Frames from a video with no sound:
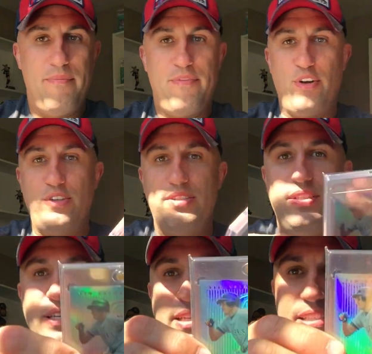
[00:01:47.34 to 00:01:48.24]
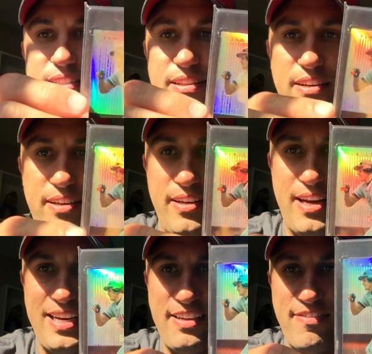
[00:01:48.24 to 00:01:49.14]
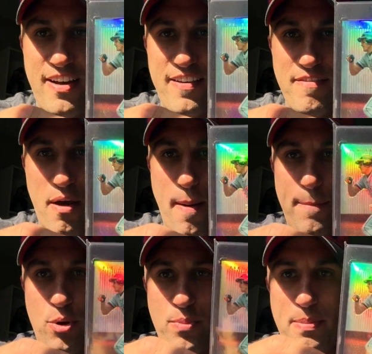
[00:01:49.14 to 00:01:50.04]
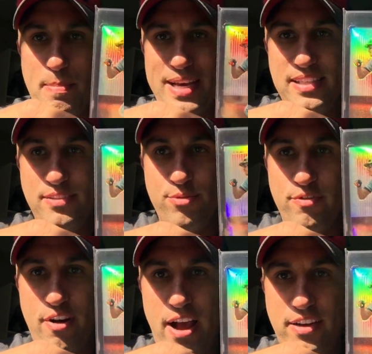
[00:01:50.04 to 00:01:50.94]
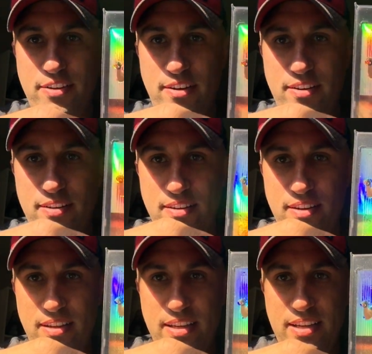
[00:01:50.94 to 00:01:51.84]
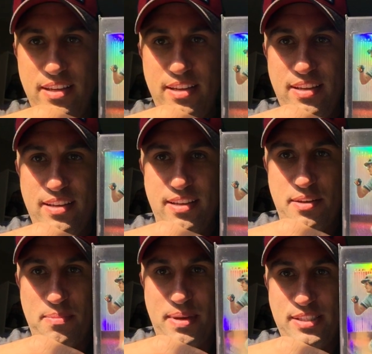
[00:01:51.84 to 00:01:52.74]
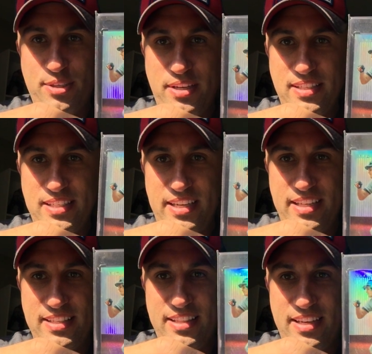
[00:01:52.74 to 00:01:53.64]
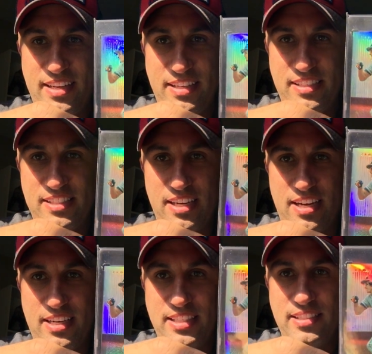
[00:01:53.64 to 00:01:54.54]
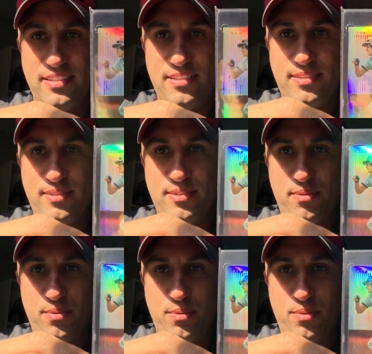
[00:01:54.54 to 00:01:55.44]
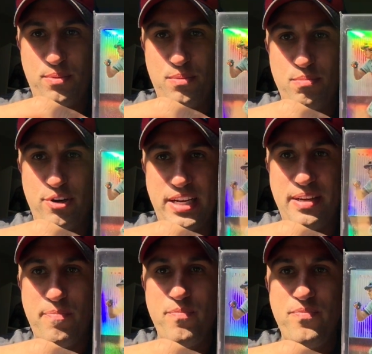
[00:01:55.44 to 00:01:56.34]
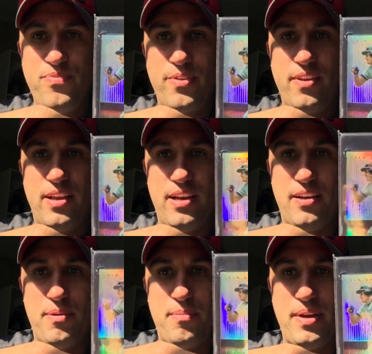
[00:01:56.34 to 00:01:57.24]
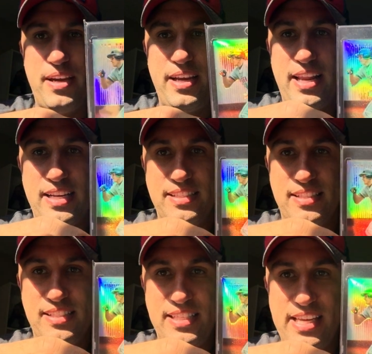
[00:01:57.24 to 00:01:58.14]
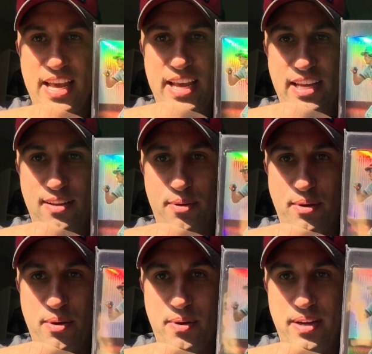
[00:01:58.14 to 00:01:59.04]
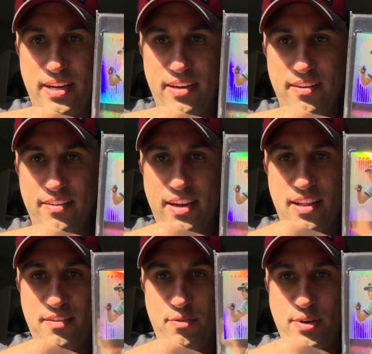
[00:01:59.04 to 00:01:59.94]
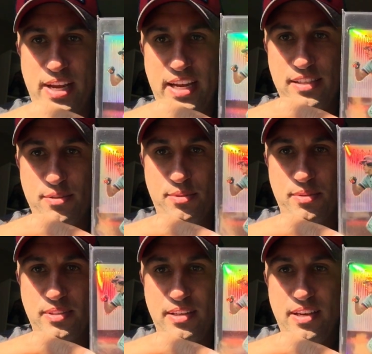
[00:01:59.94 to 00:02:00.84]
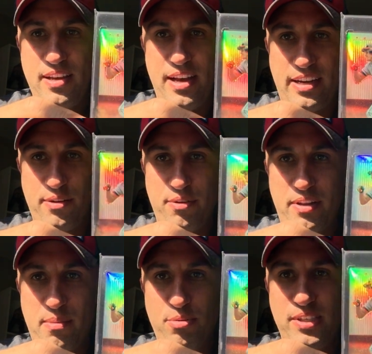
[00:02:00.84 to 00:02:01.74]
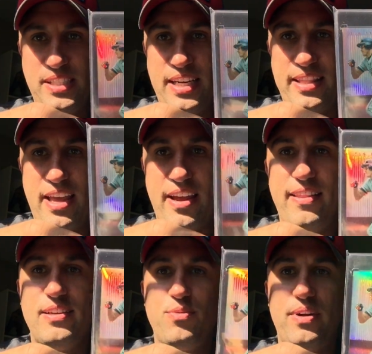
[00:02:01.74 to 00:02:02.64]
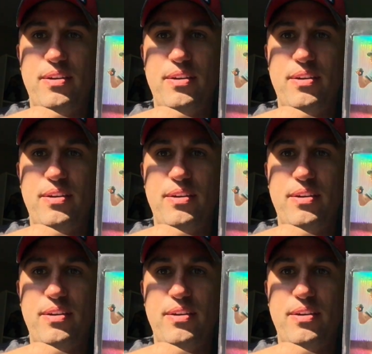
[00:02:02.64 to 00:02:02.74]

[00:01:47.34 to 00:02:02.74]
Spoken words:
First is the 95 Bowman Best Refractor. As you can see, this thing shines so bright. It has the CA logo on it, California Angels. I can really appreciate that. That's when